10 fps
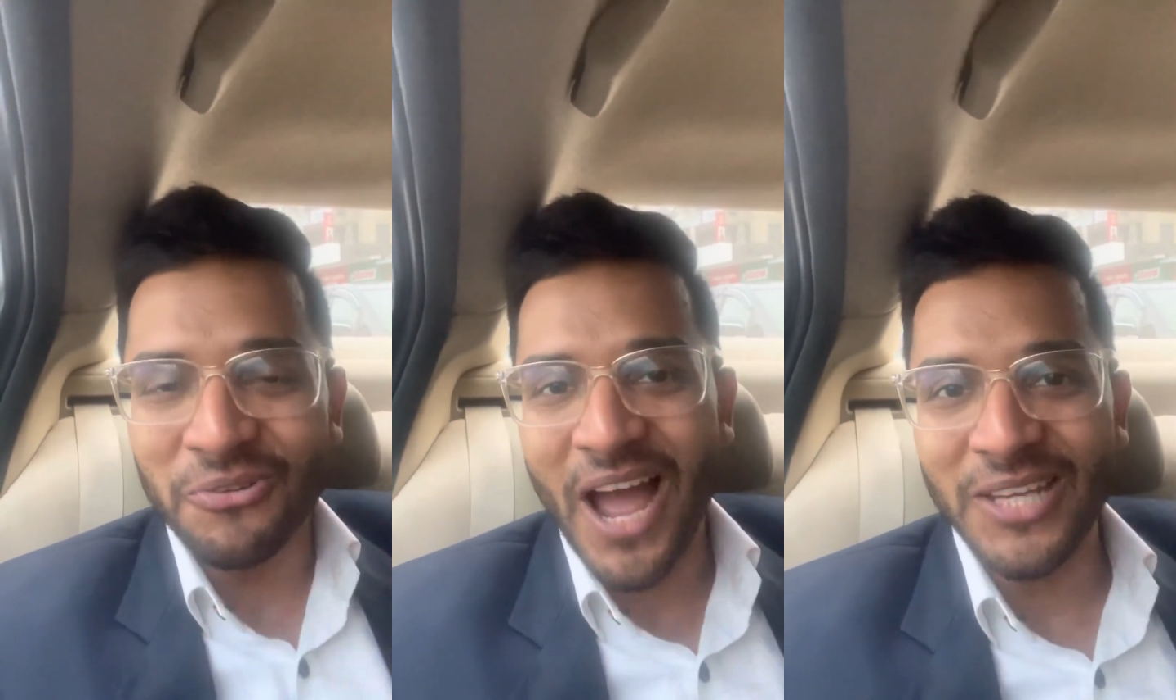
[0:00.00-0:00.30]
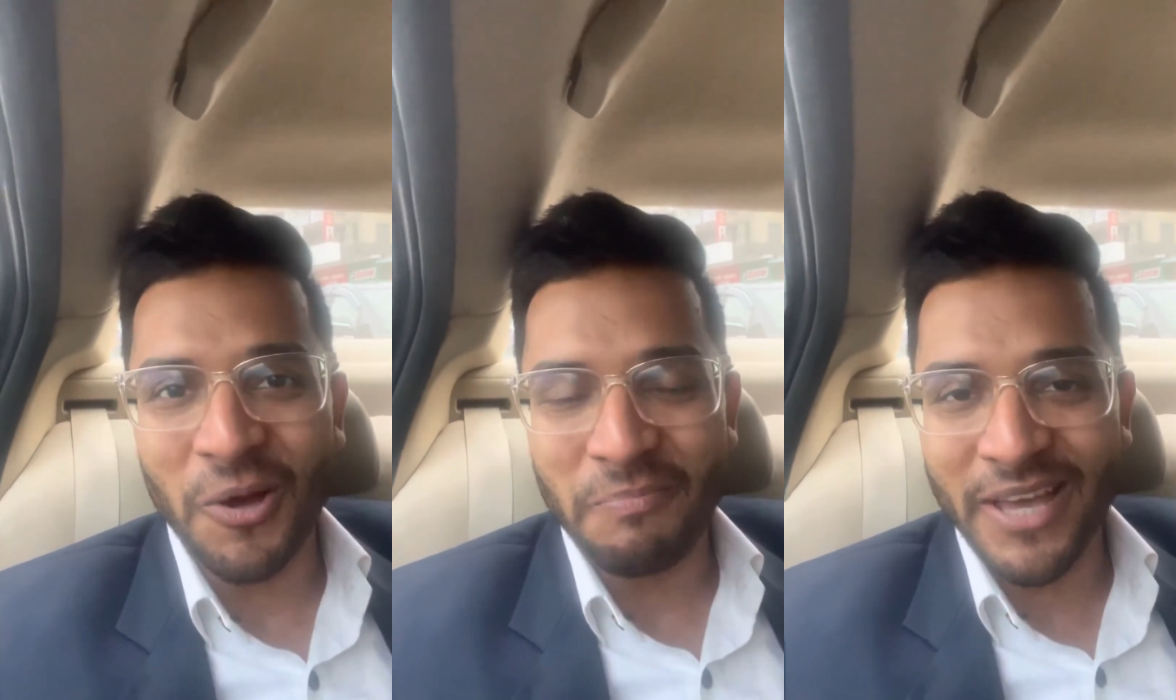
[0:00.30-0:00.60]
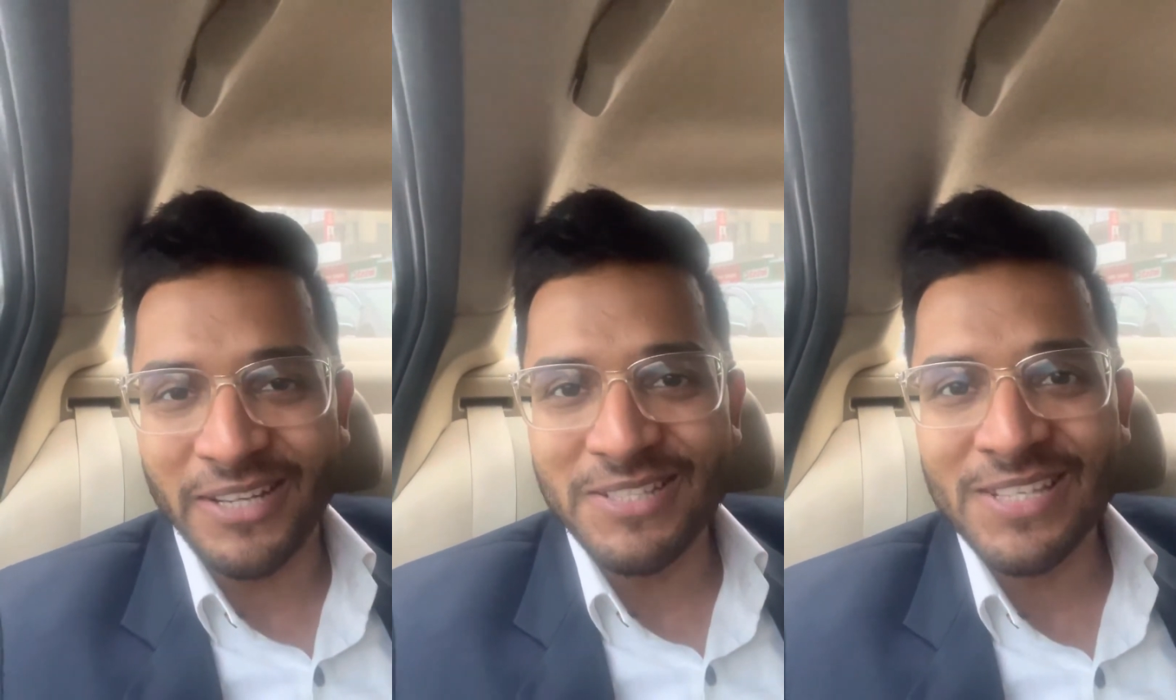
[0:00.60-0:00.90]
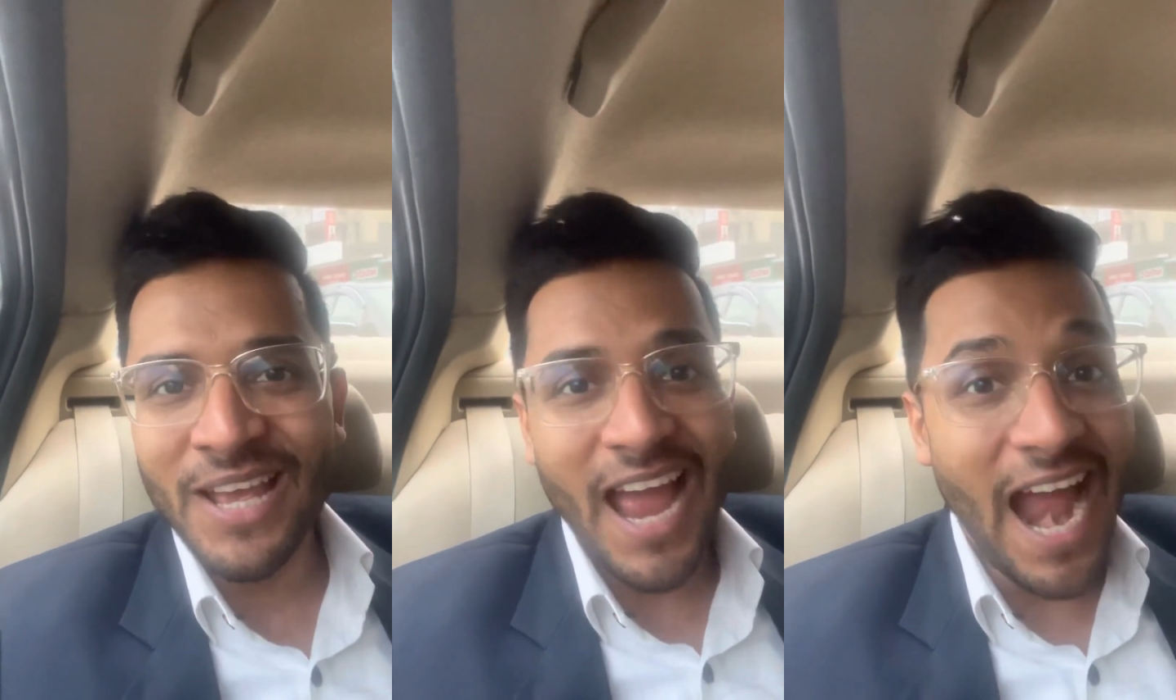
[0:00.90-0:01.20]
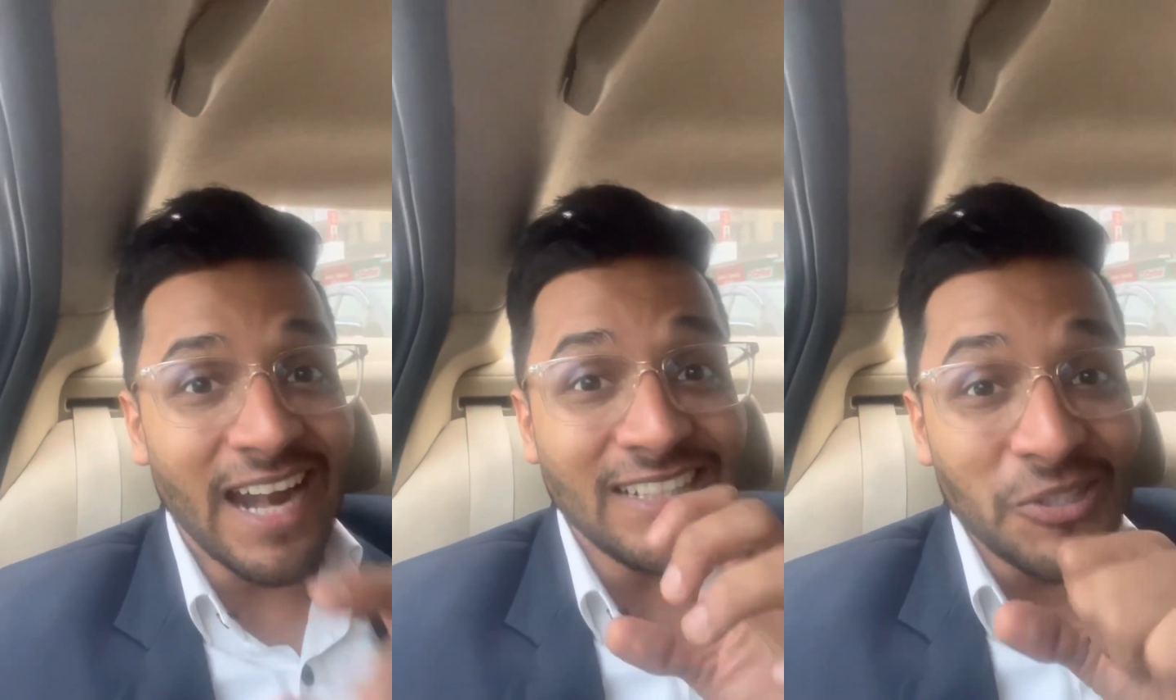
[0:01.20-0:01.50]
and your parents
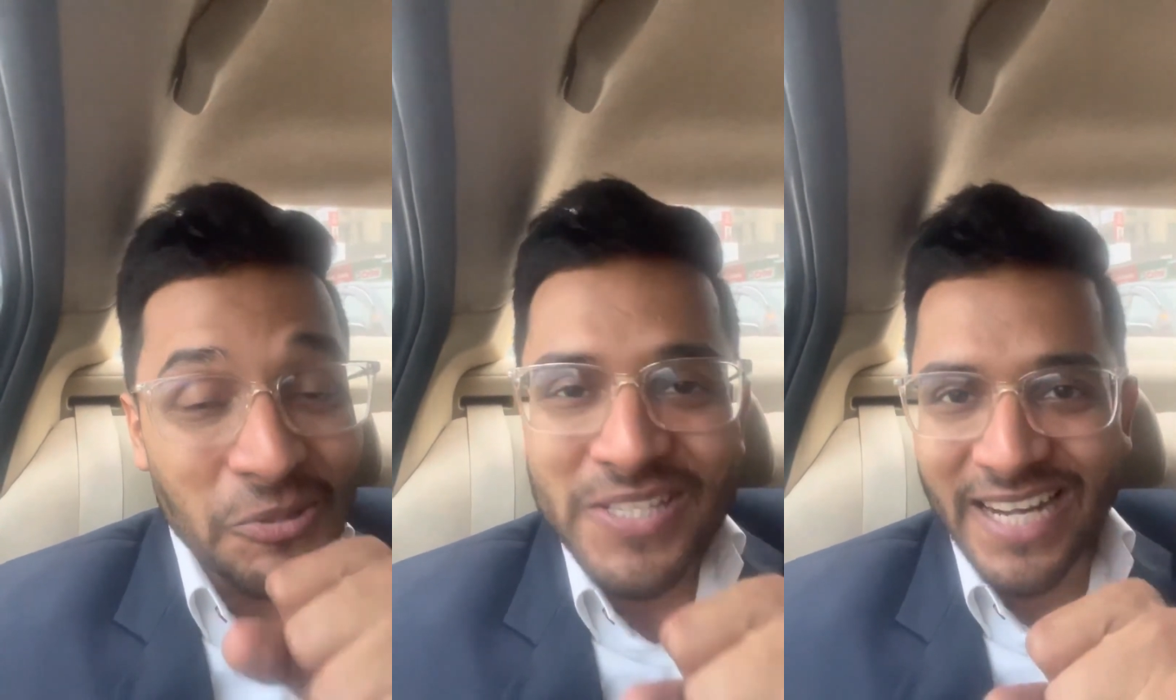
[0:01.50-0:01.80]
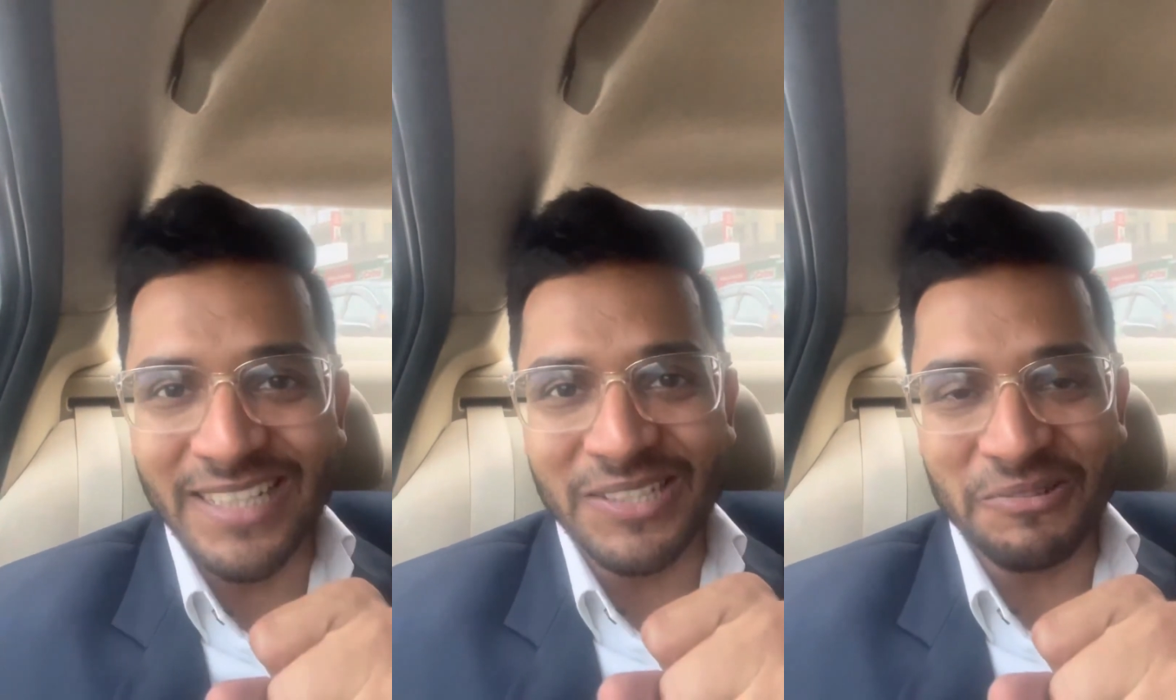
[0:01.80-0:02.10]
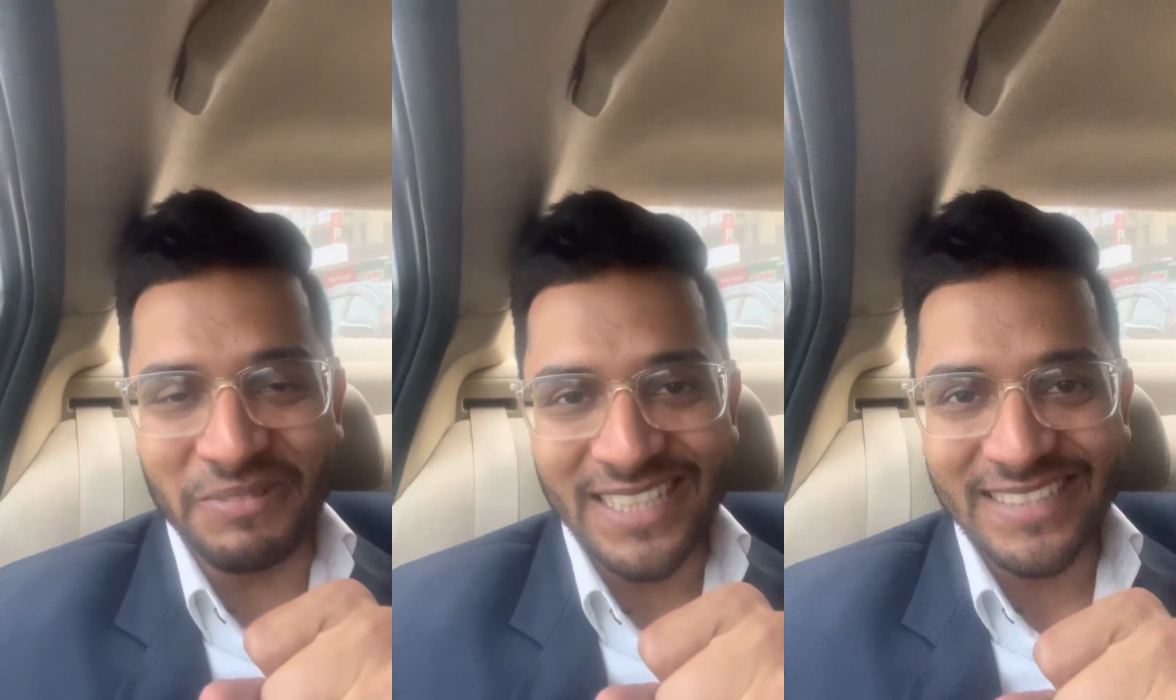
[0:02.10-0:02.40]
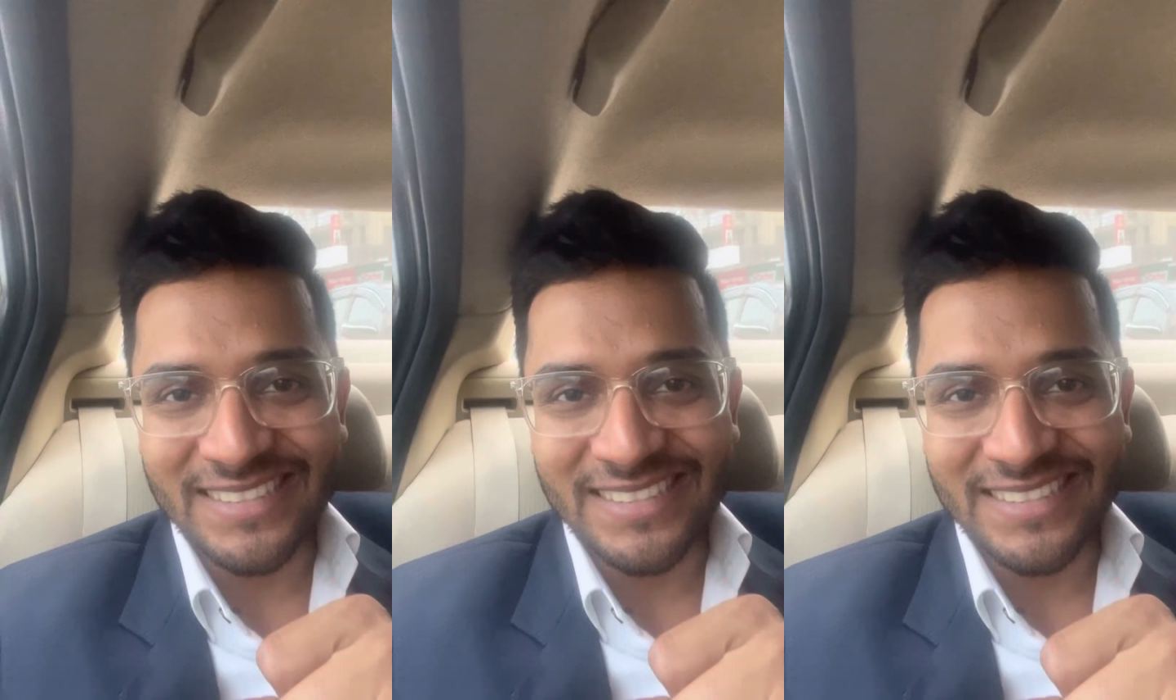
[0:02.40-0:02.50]
and do send it to me.